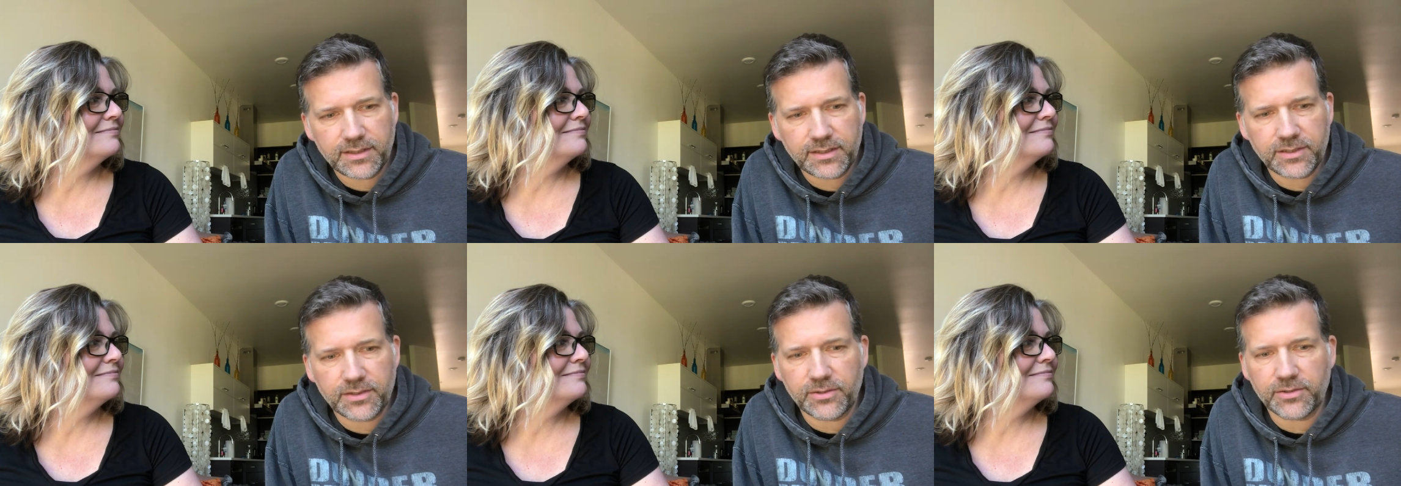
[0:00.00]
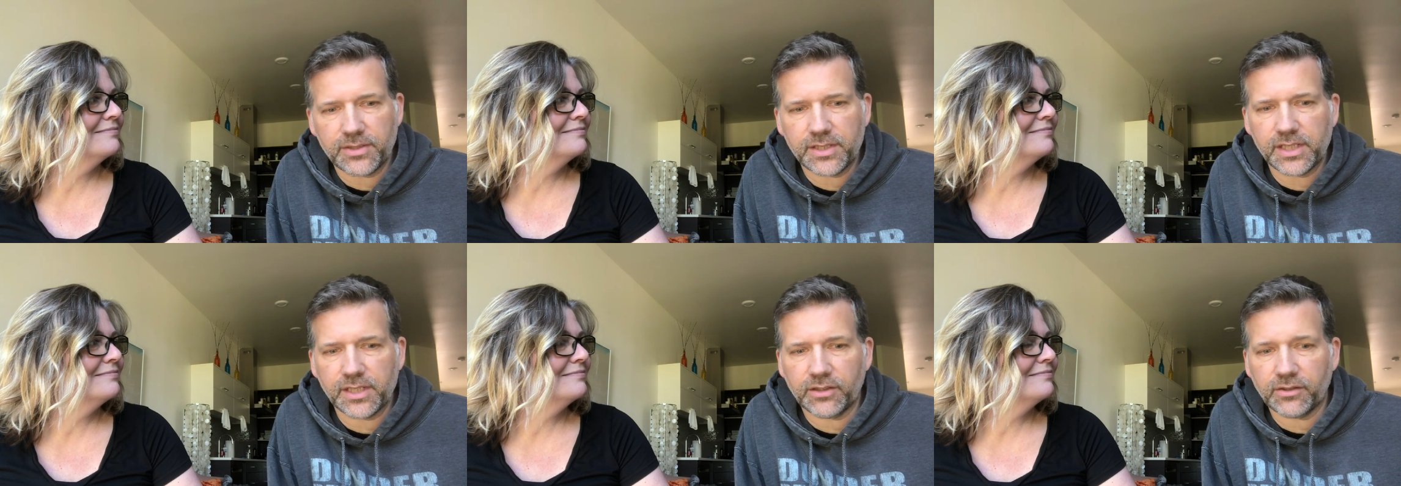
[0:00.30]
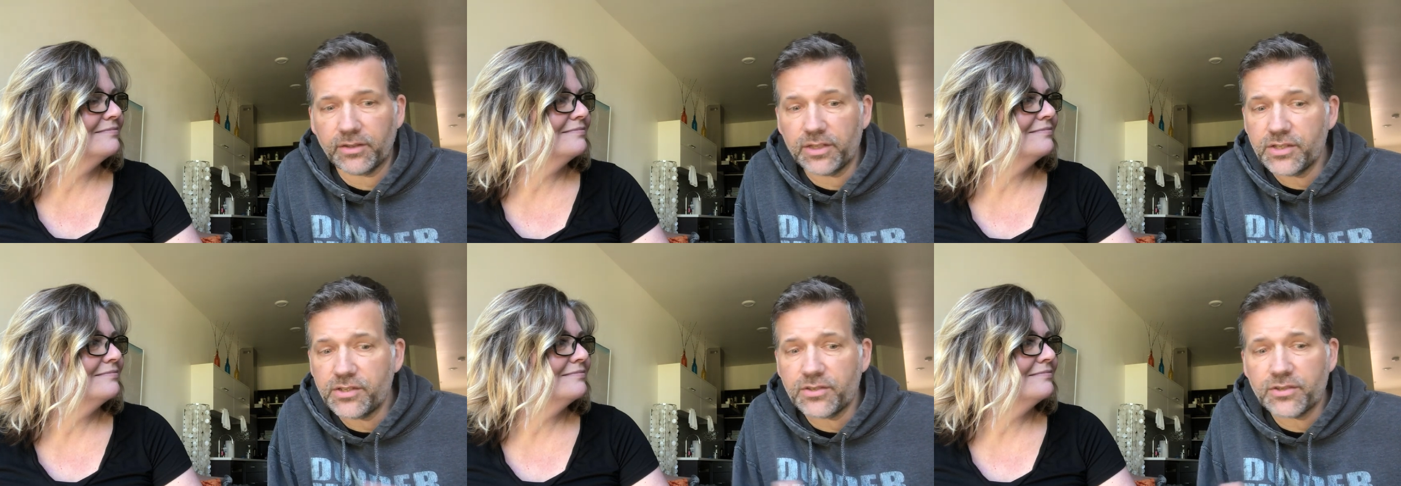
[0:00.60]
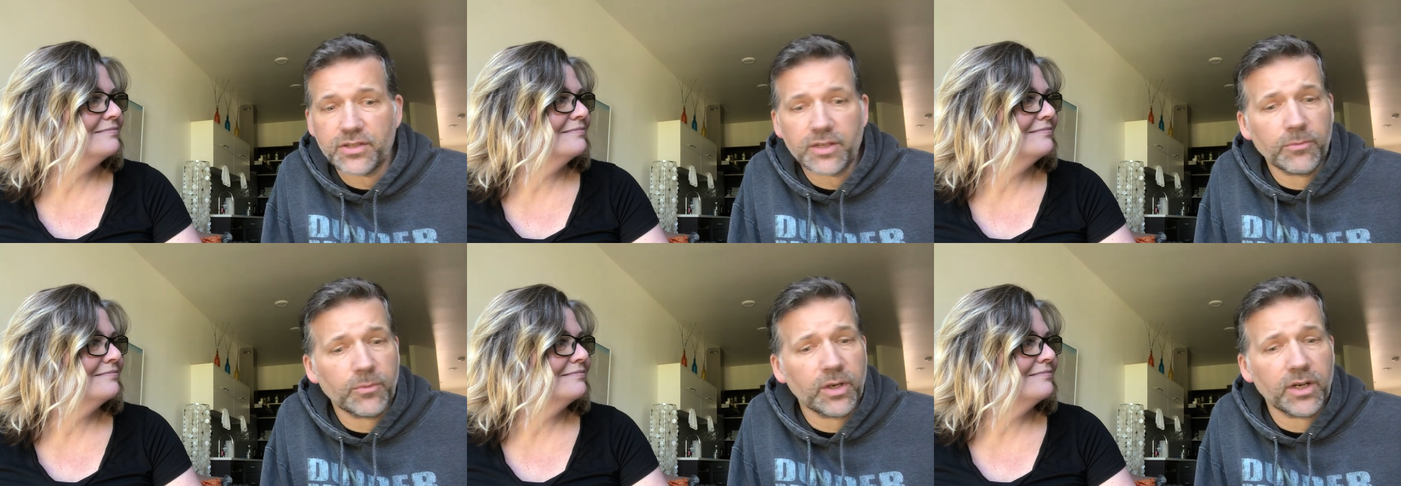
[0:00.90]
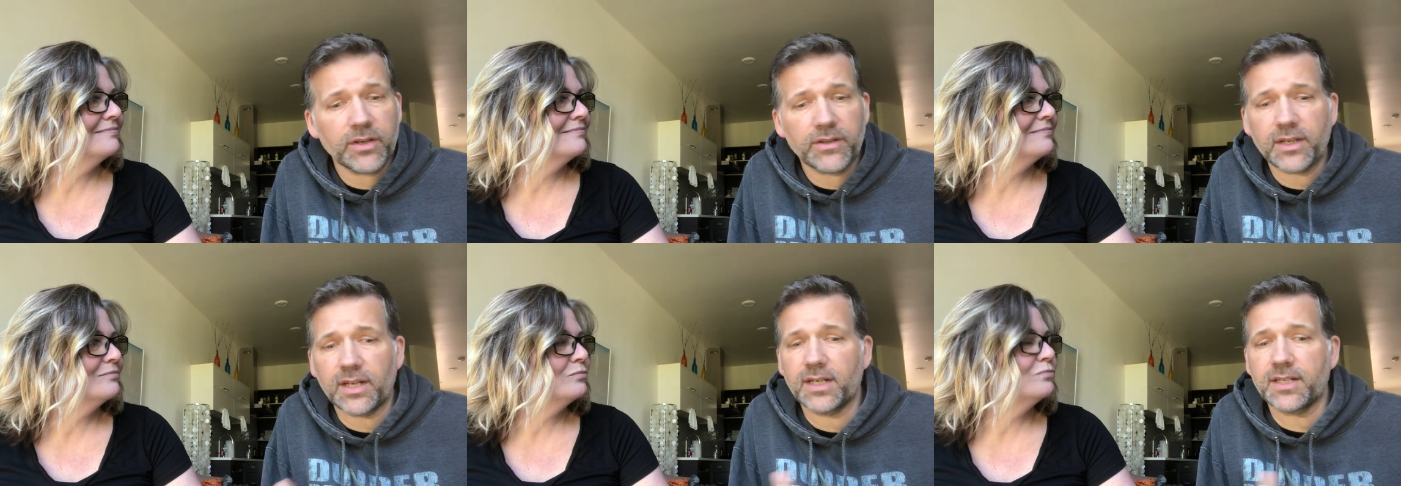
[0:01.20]
Speaker 1: Did you see a creature
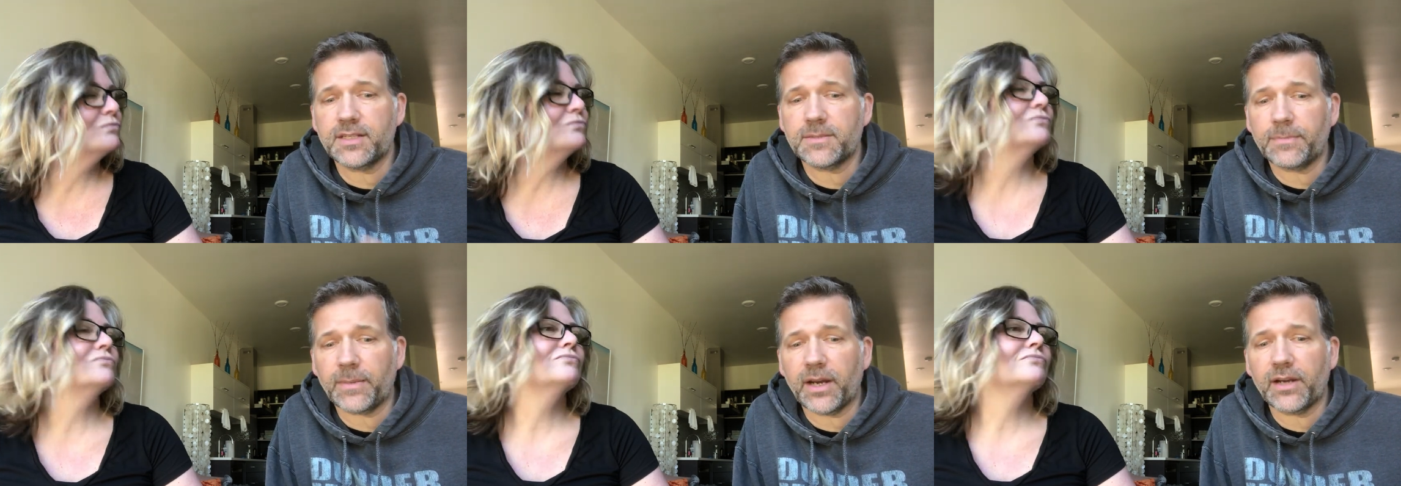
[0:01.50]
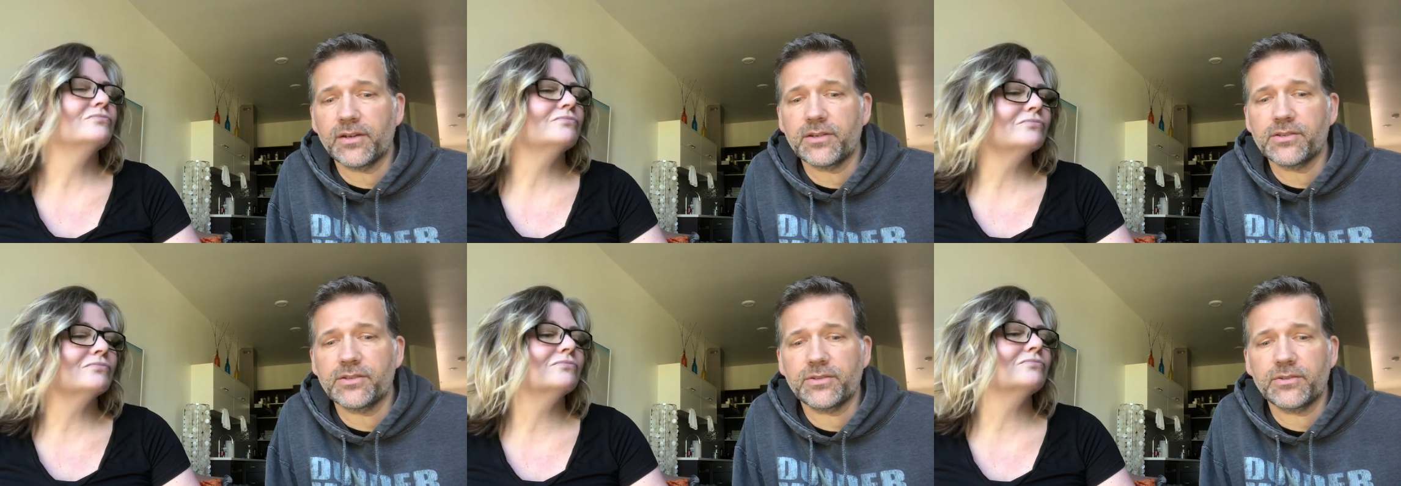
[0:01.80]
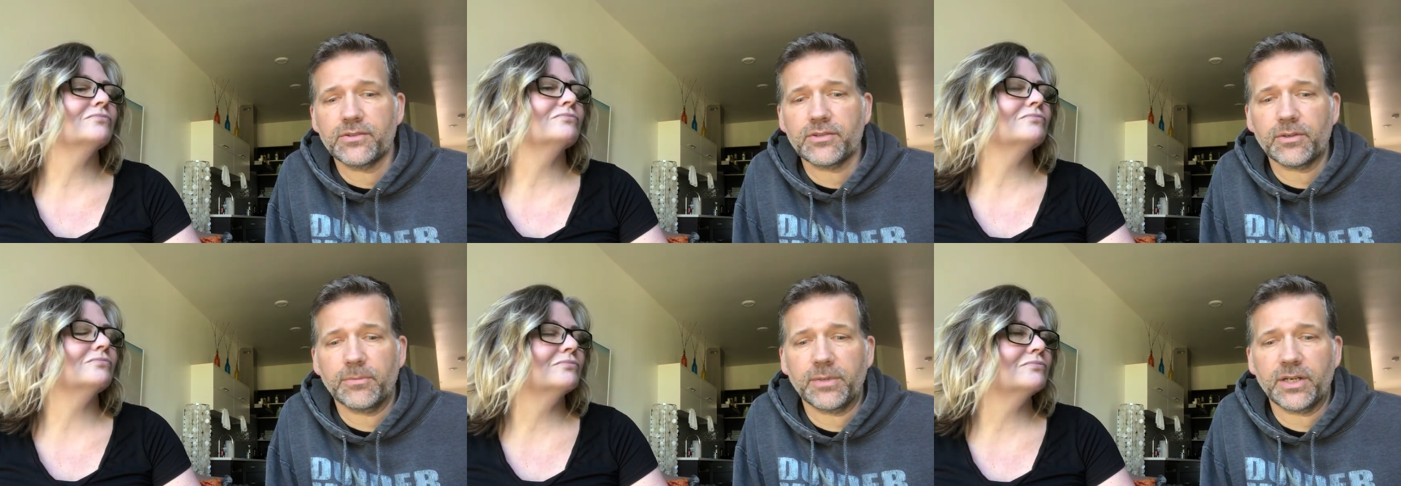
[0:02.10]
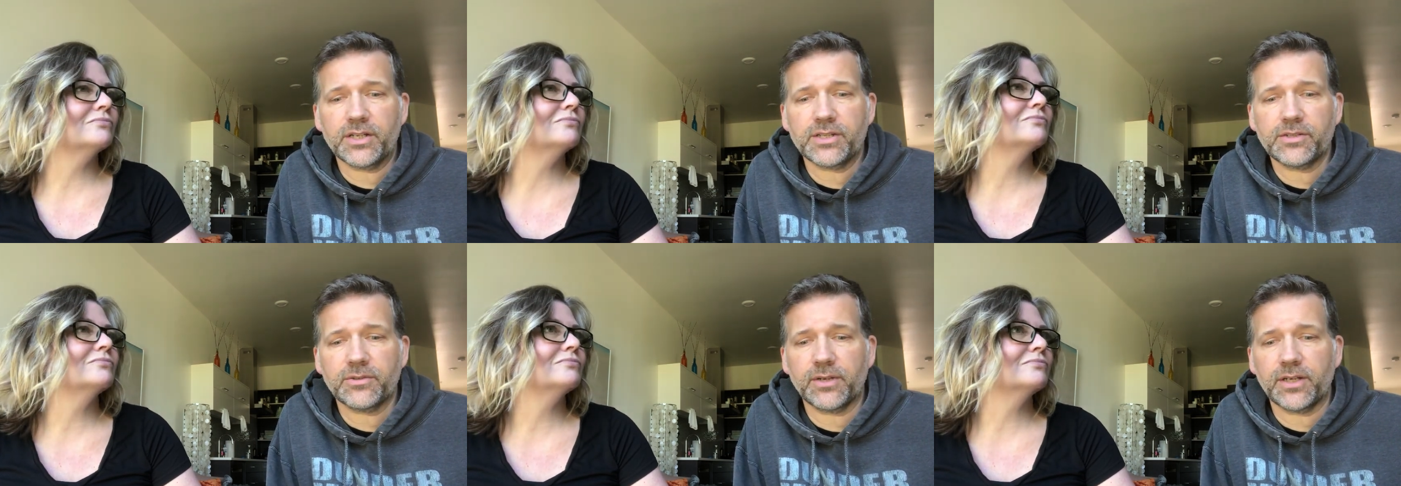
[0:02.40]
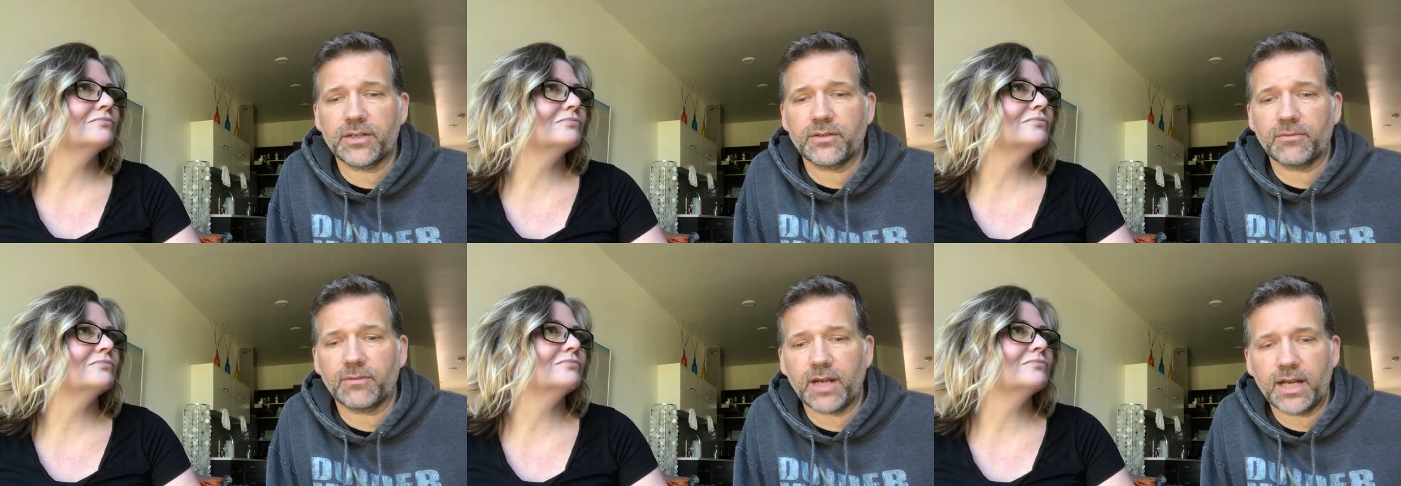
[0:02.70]
somewhere that inspired you so much you
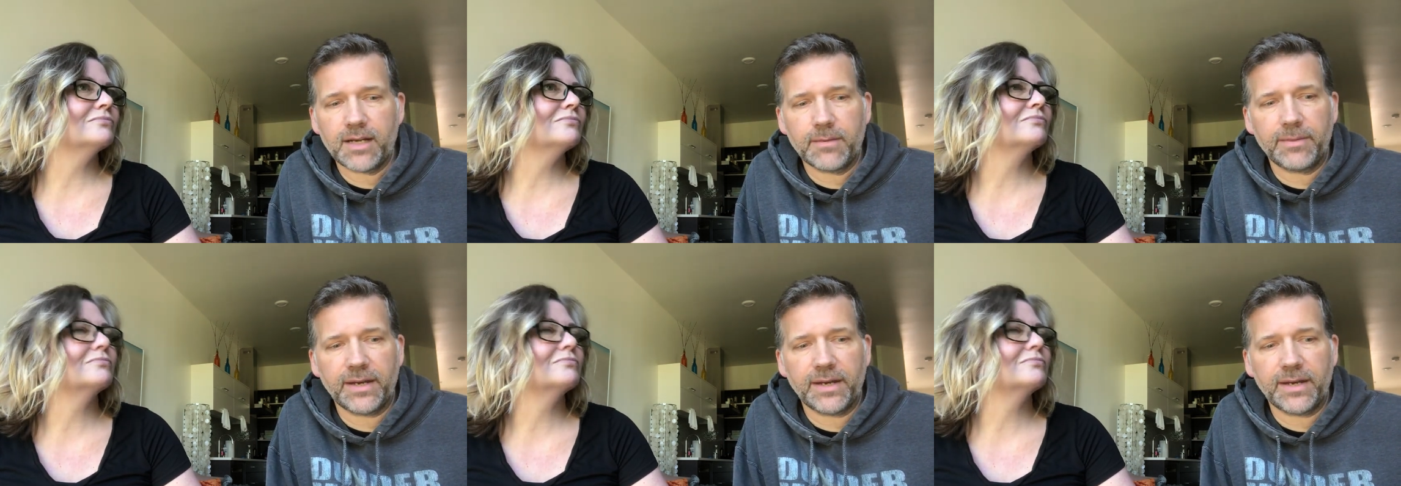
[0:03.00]
had to write